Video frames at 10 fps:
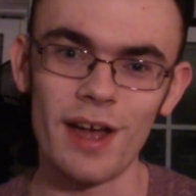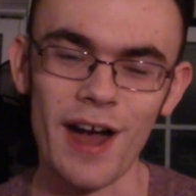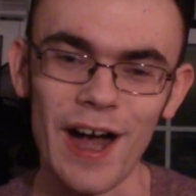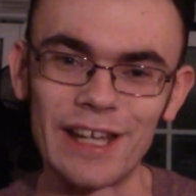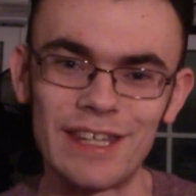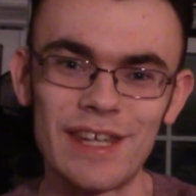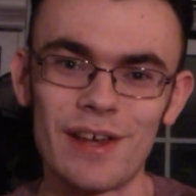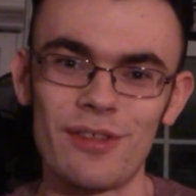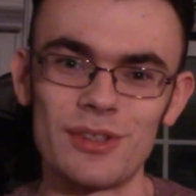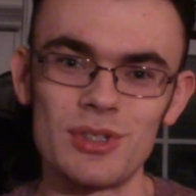idea
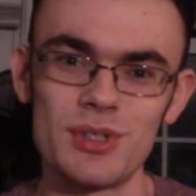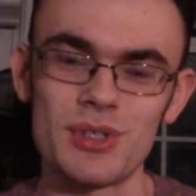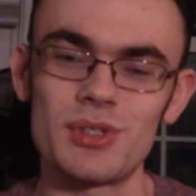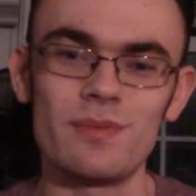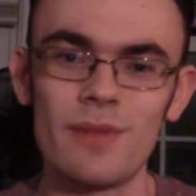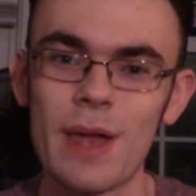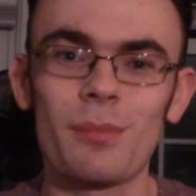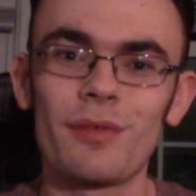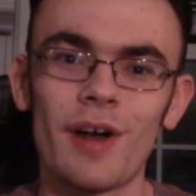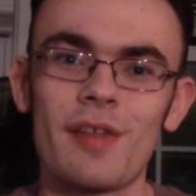that you just
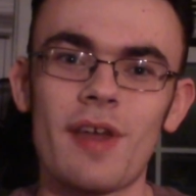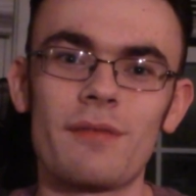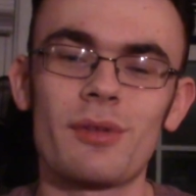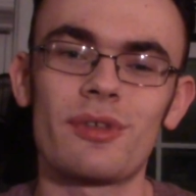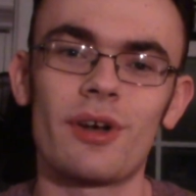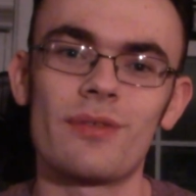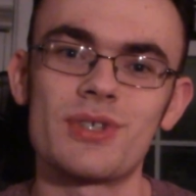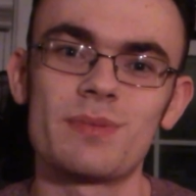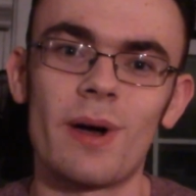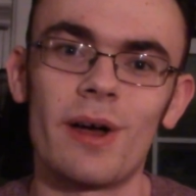improvise everything on the
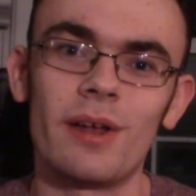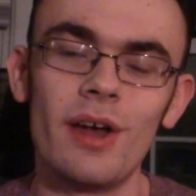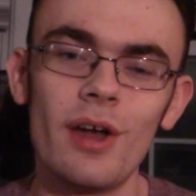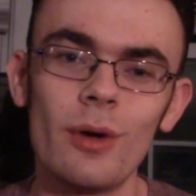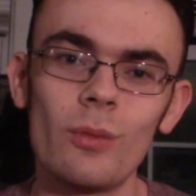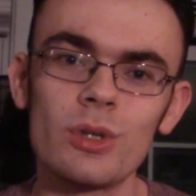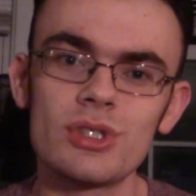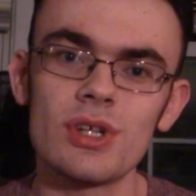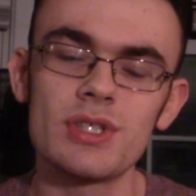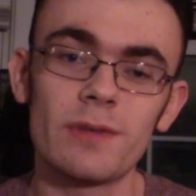spot,
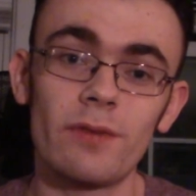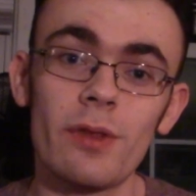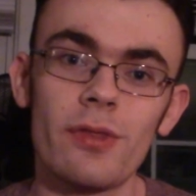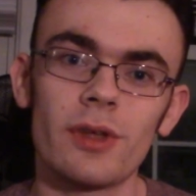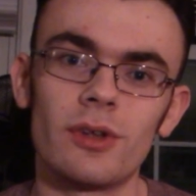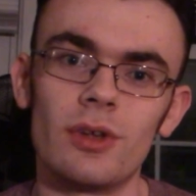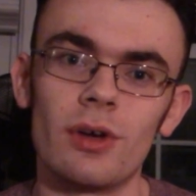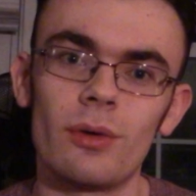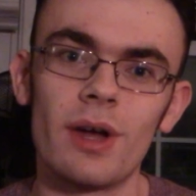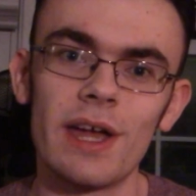which is a fun thing to
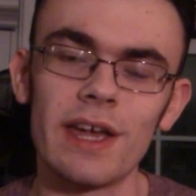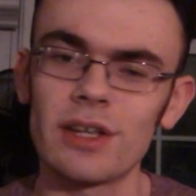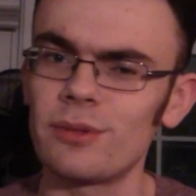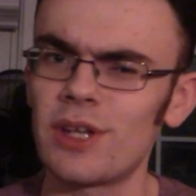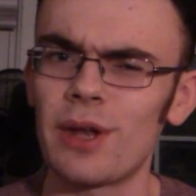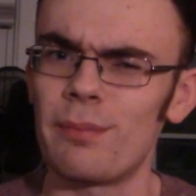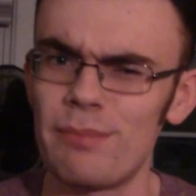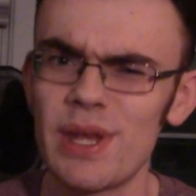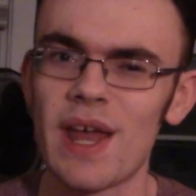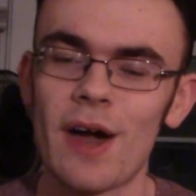do. It can get a
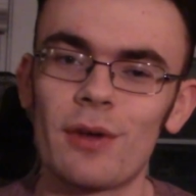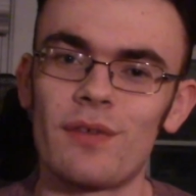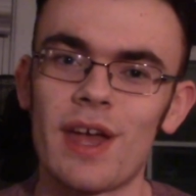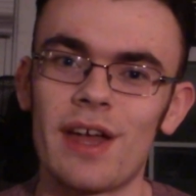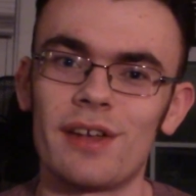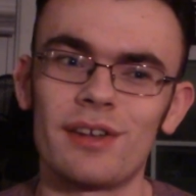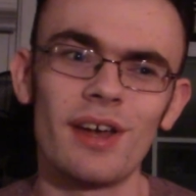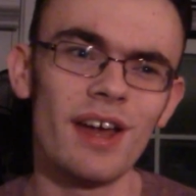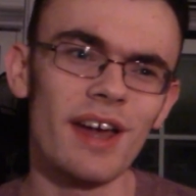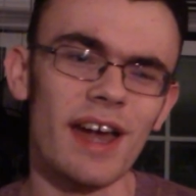bit out of hand,
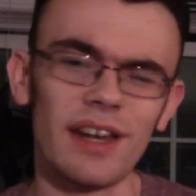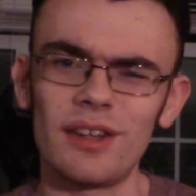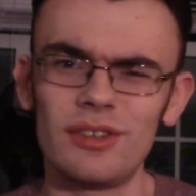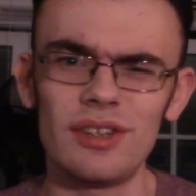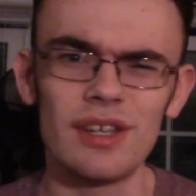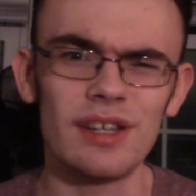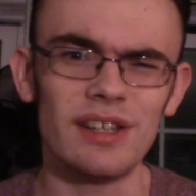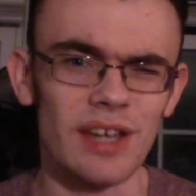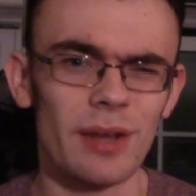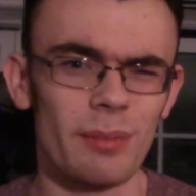and it
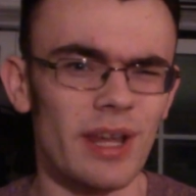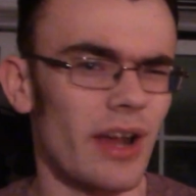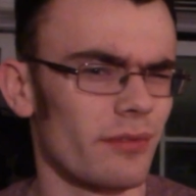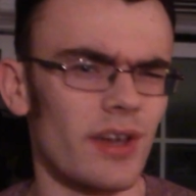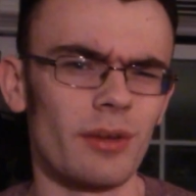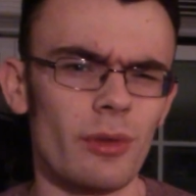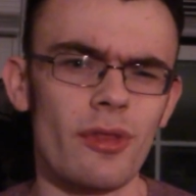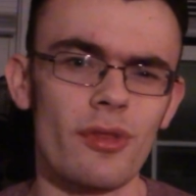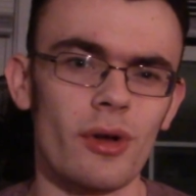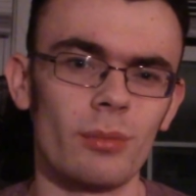did get a bit out of hand with the
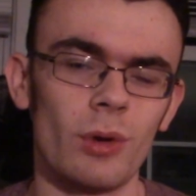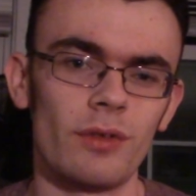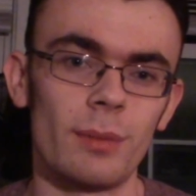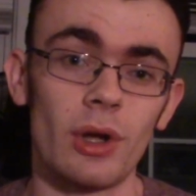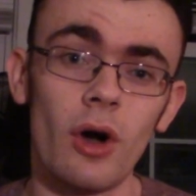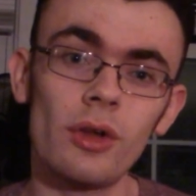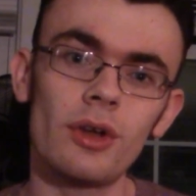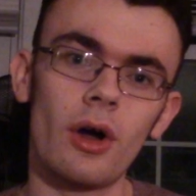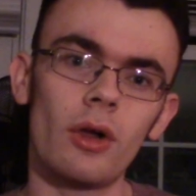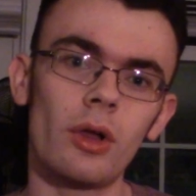third movie, but all in
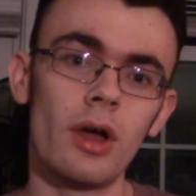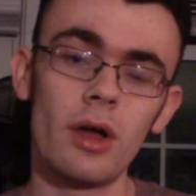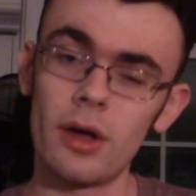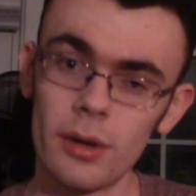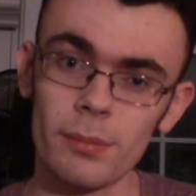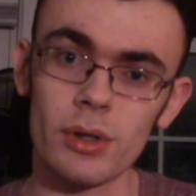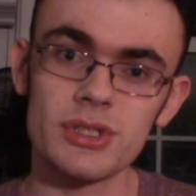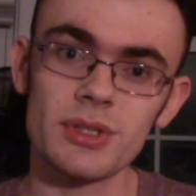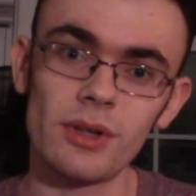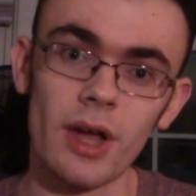all,
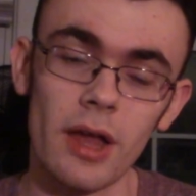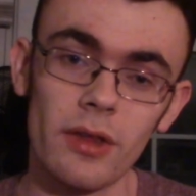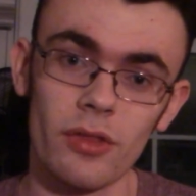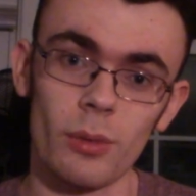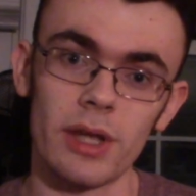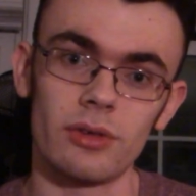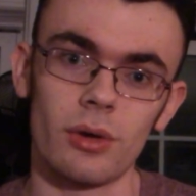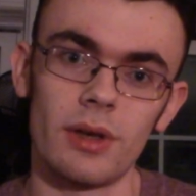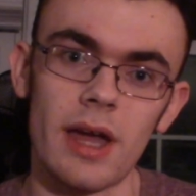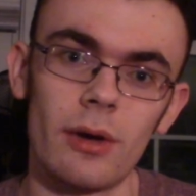personally I like the way it
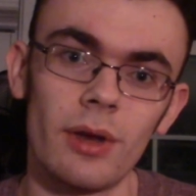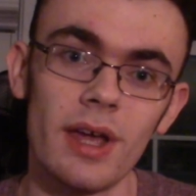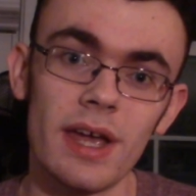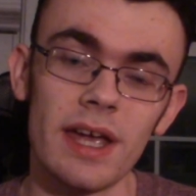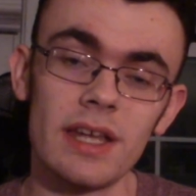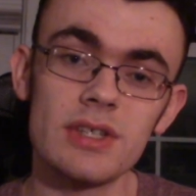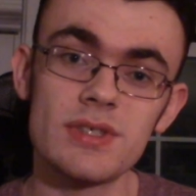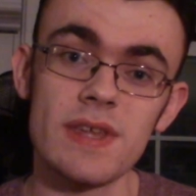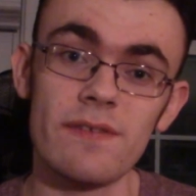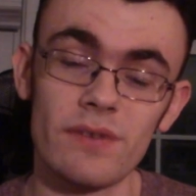turned out. It is
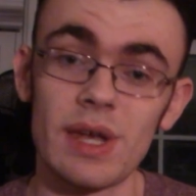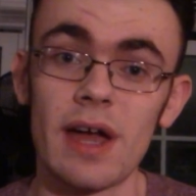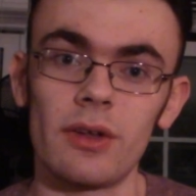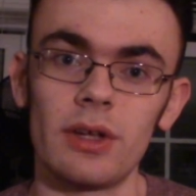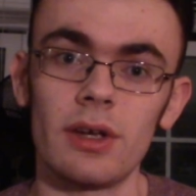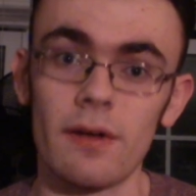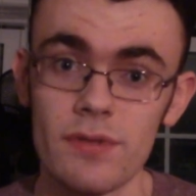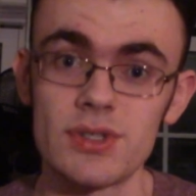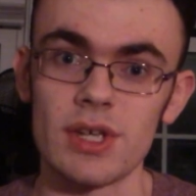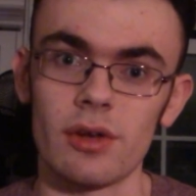the finale of
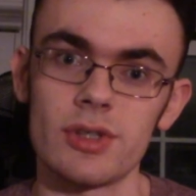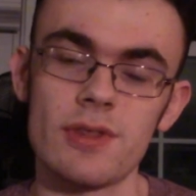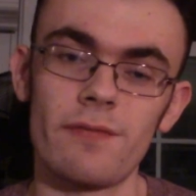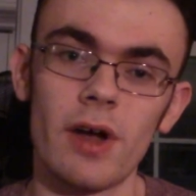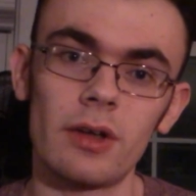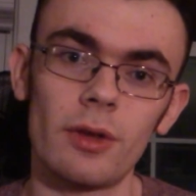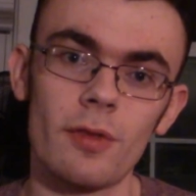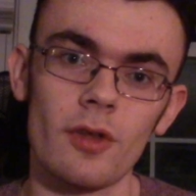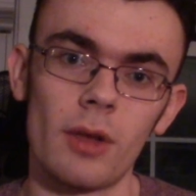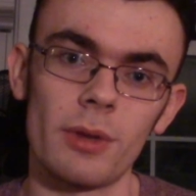the series, the final
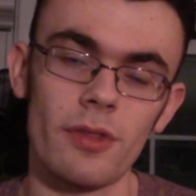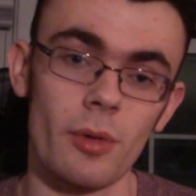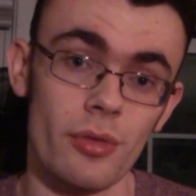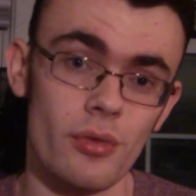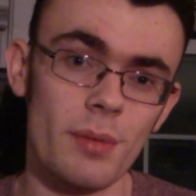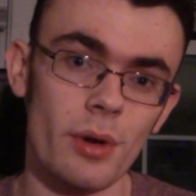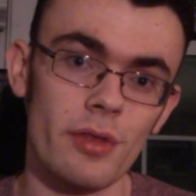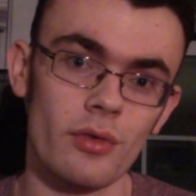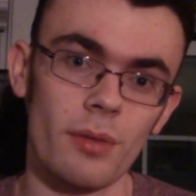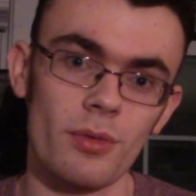installment. There were 3
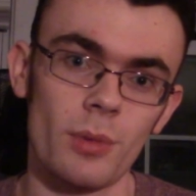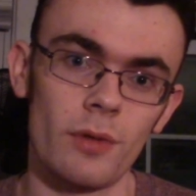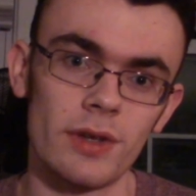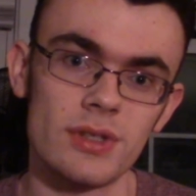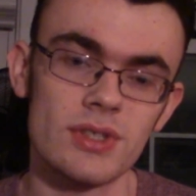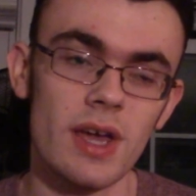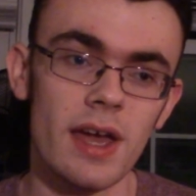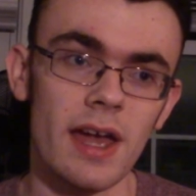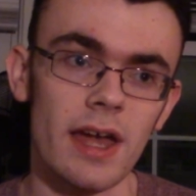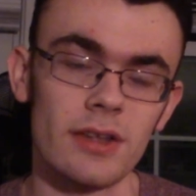breadcrumbs movies
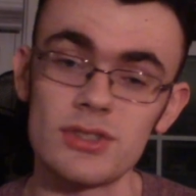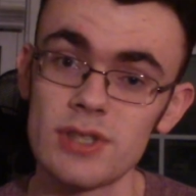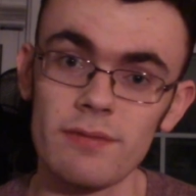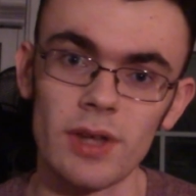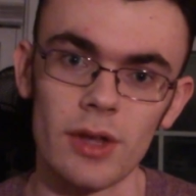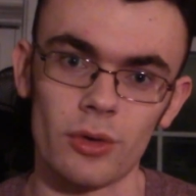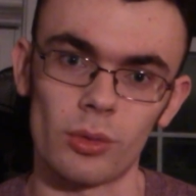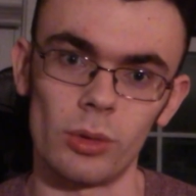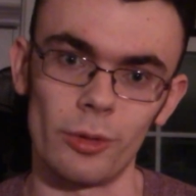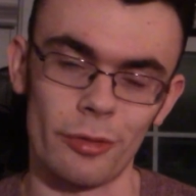and 7
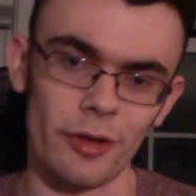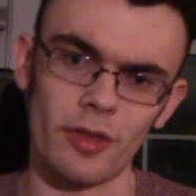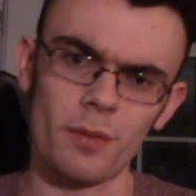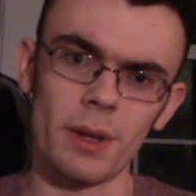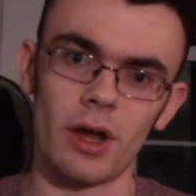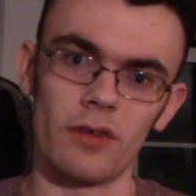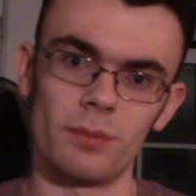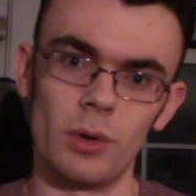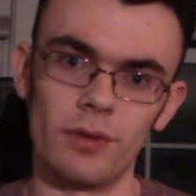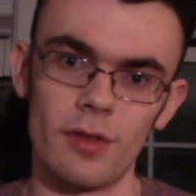interquels, like spin-off
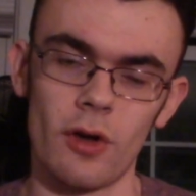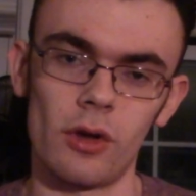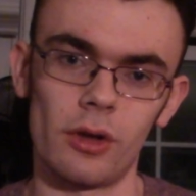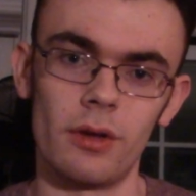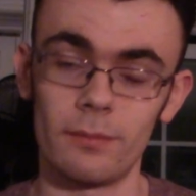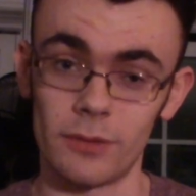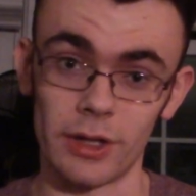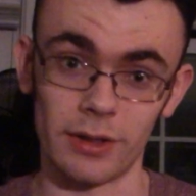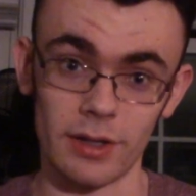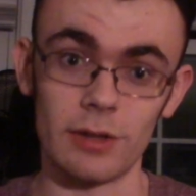movies, all
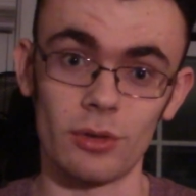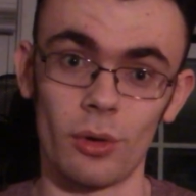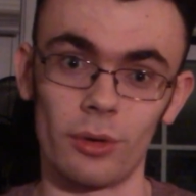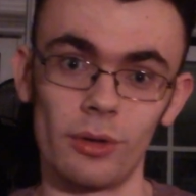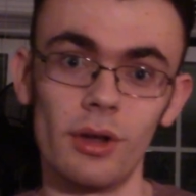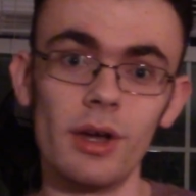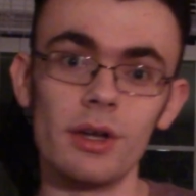like in total.